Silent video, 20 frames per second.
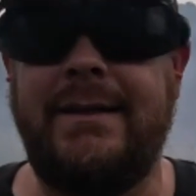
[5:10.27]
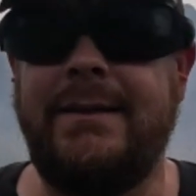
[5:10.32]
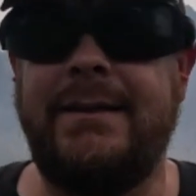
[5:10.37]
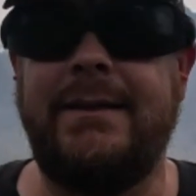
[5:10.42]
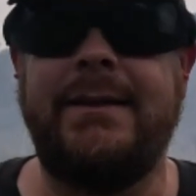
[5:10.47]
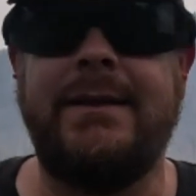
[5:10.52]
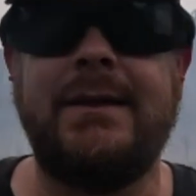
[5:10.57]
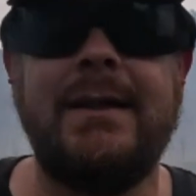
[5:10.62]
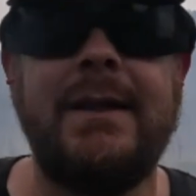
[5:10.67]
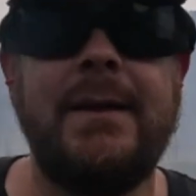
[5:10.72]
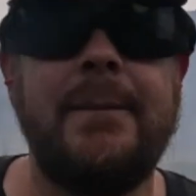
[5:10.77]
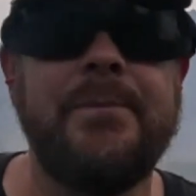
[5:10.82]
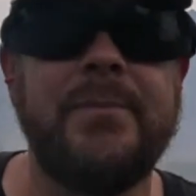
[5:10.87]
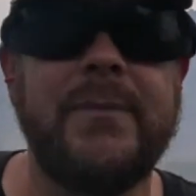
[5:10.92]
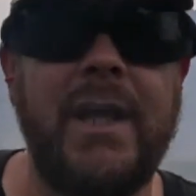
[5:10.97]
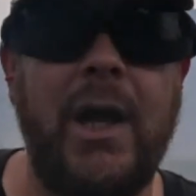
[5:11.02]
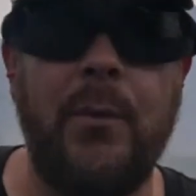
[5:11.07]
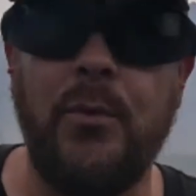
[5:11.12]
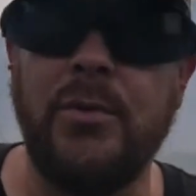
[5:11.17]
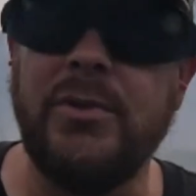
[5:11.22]

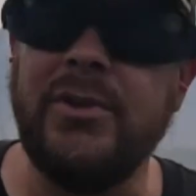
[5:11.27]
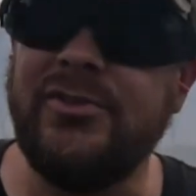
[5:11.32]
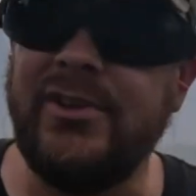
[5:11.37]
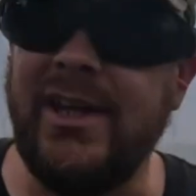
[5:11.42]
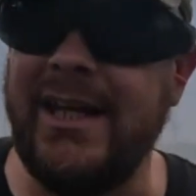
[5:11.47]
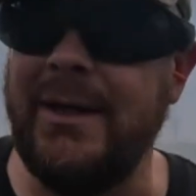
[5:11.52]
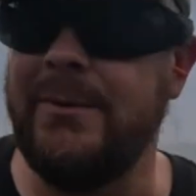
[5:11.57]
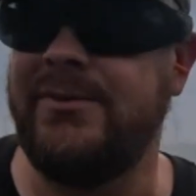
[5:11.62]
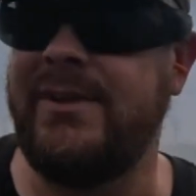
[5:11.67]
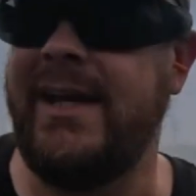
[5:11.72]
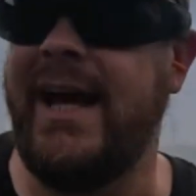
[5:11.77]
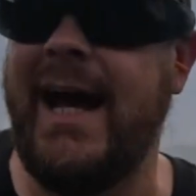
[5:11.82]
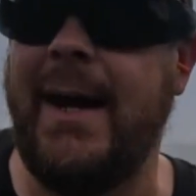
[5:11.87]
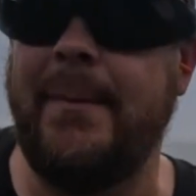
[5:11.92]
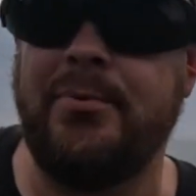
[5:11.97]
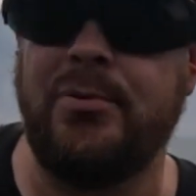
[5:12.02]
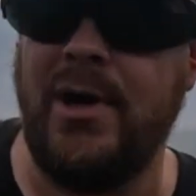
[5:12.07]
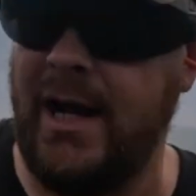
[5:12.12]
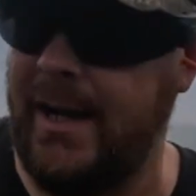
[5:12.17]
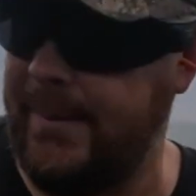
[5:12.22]
I want to say it was a
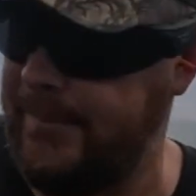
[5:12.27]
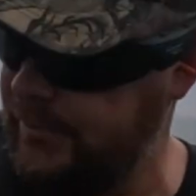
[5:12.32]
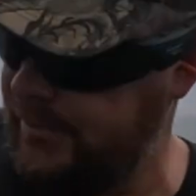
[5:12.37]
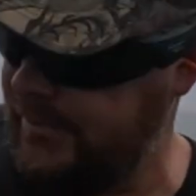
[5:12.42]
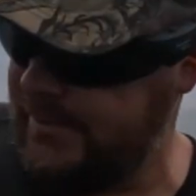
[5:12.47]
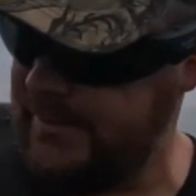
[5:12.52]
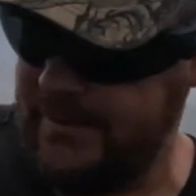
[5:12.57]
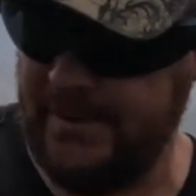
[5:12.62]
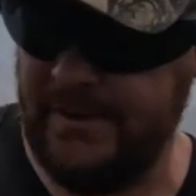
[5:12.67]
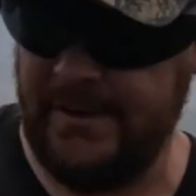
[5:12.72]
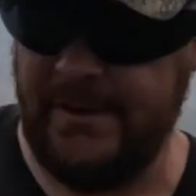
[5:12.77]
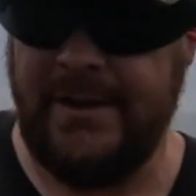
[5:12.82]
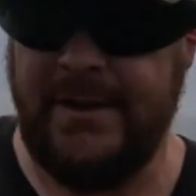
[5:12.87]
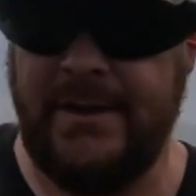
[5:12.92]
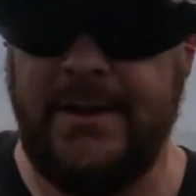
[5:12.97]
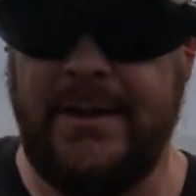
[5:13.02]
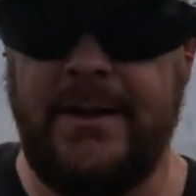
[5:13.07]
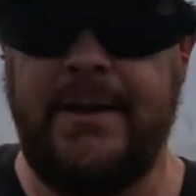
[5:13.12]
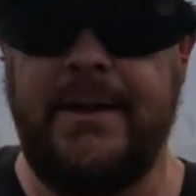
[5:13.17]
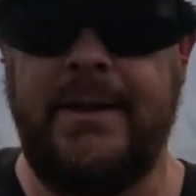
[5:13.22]
high primer,
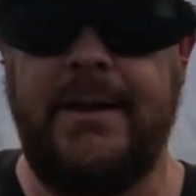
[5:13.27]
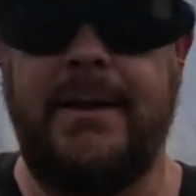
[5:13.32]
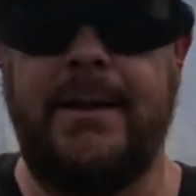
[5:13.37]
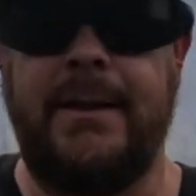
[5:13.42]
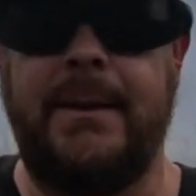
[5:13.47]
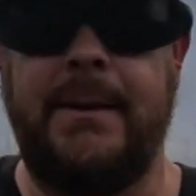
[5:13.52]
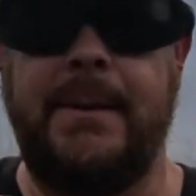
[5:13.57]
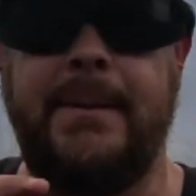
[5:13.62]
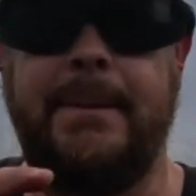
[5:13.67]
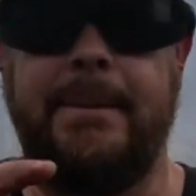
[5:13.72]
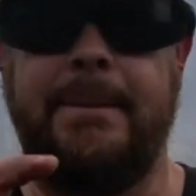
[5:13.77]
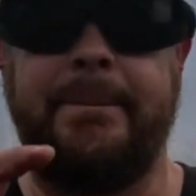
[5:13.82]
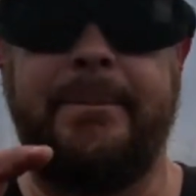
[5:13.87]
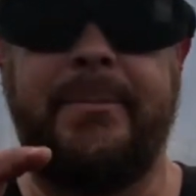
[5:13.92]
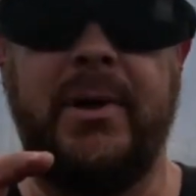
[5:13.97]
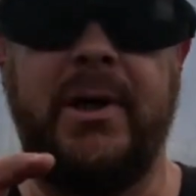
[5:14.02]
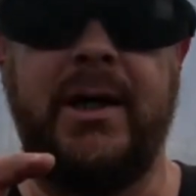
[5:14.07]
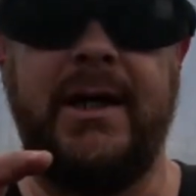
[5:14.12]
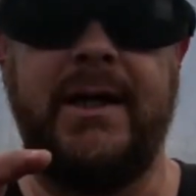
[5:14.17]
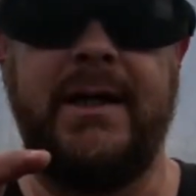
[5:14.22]

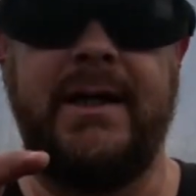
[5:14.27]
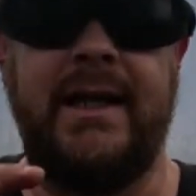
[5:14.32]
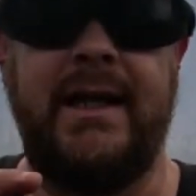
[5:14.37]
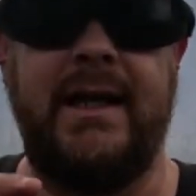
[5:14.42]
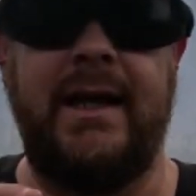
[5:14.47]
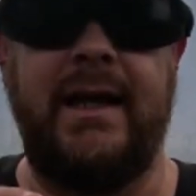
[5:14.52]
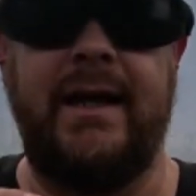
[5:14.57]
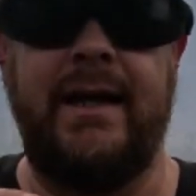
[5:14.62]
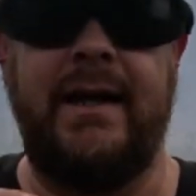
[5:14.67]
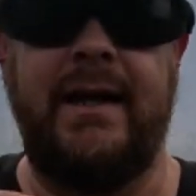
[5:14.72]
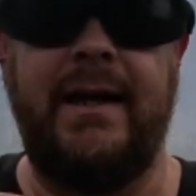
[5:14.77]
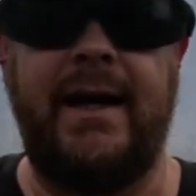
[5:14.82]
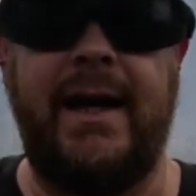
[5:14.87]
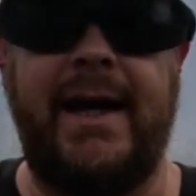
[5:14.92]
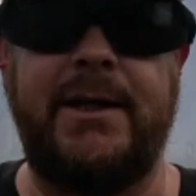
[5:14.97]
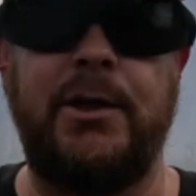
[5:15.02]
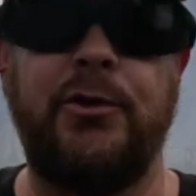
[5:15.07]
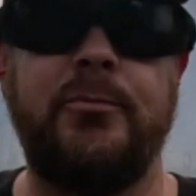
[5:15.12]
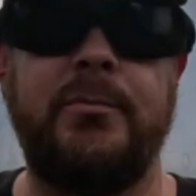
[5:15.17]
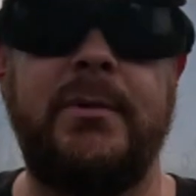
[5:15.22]
but
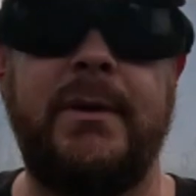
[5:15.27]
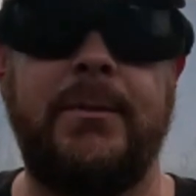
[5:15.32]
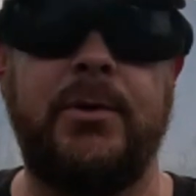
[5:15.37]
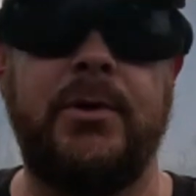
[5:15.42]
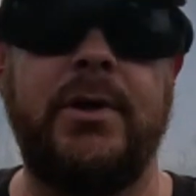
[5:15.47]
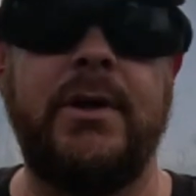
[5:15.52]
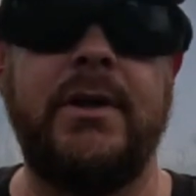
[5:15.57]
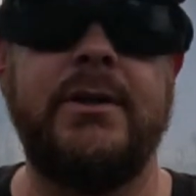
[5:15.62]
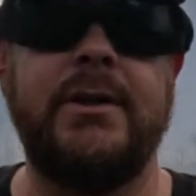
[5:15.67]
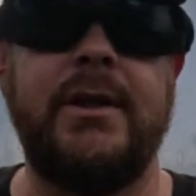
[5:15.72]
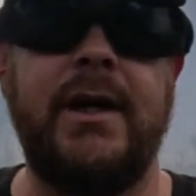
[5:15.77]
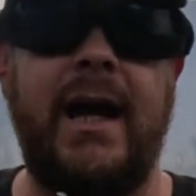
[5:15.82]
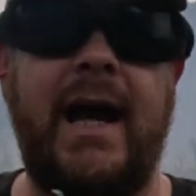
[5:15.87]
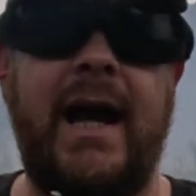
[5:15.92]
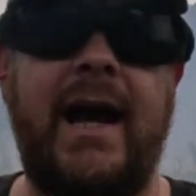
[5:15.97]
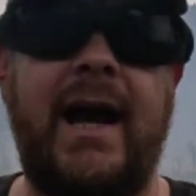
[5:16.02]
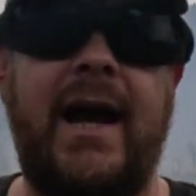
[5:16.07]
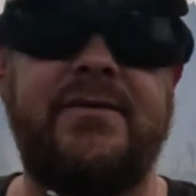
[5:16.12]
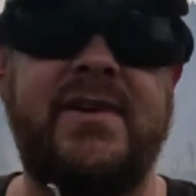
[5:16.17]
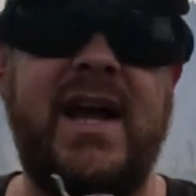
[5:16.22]
I don't remember.
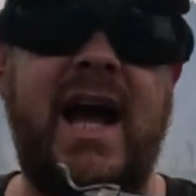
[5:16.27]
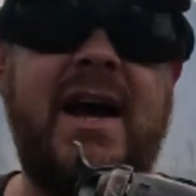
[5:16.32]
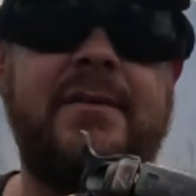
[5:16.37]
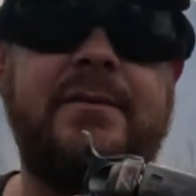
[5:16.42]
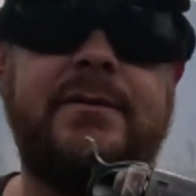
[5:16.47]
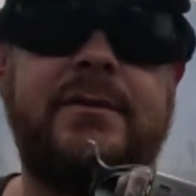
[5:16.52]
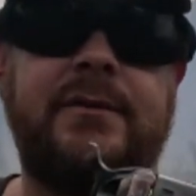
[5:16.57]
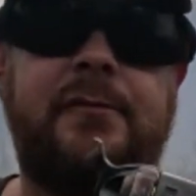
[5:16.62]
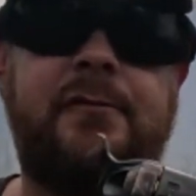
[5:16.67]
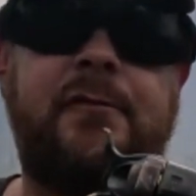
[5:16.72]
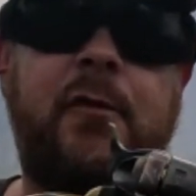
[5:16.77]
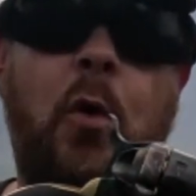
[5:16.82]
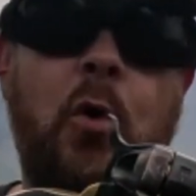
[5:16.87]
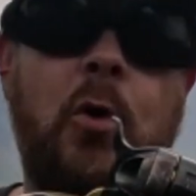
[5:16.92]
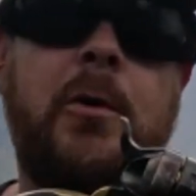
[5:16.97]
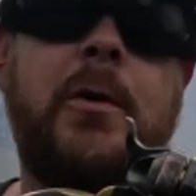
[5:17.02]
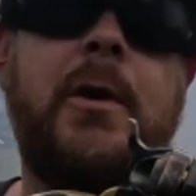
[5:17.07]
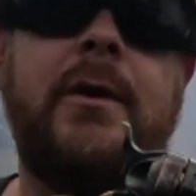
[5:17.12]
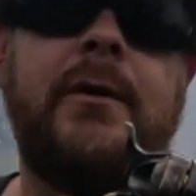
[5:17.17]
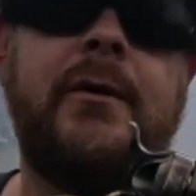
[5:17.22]
I've got
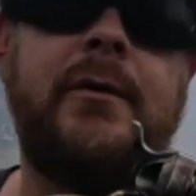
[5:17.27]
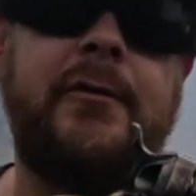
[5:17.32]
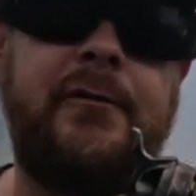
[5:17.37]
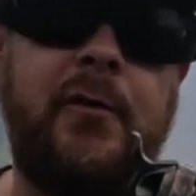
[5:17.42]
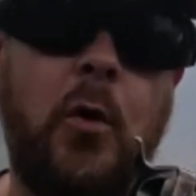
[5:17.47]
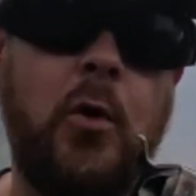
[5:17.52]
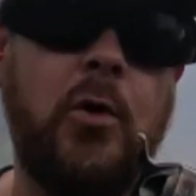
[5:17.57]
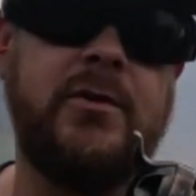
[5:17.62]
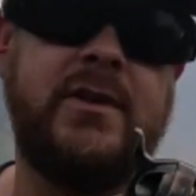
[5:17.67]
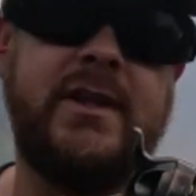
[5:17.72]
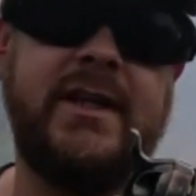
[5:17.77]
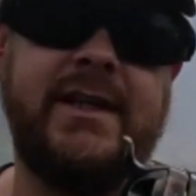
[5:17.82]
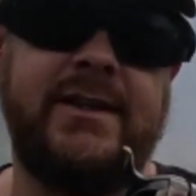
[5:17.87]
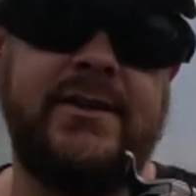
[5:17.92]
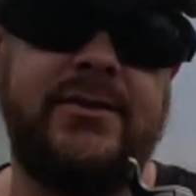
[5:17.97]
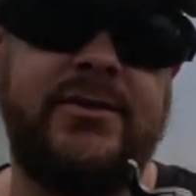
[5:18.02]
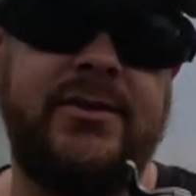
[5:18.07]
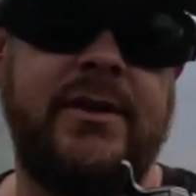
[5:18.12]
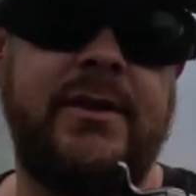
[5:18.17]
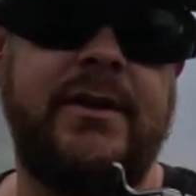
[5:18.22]
four of
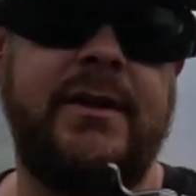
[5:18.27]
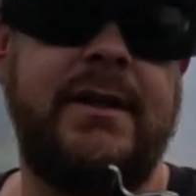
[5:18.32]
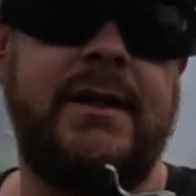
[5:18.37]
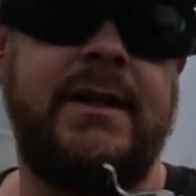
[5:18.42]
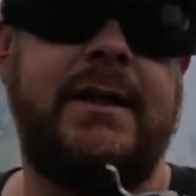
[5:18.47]
these,